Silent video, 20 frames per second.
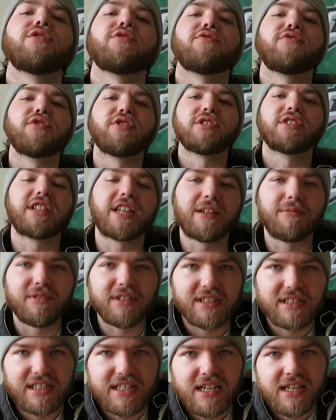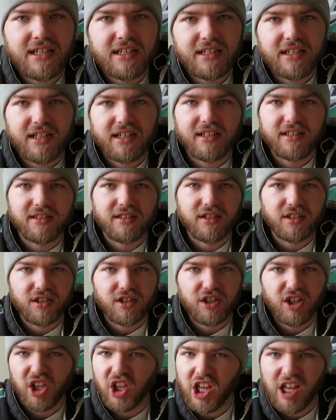our first game of the season against the
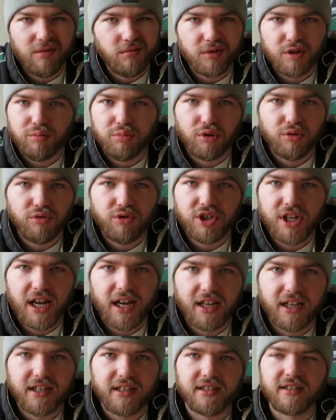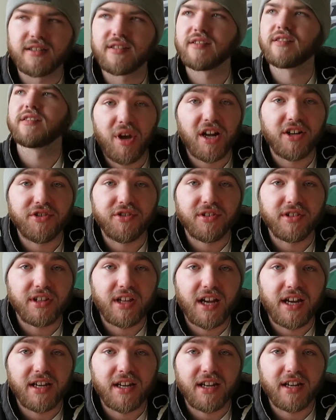Columbus Blue Jackets. Patrick
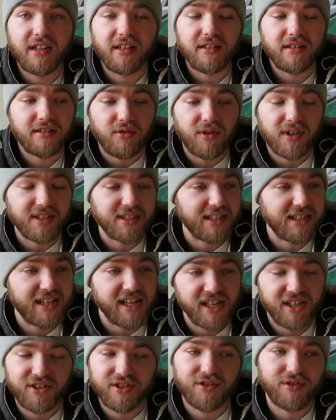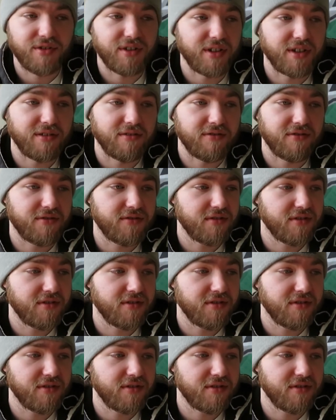Laine, who has a history of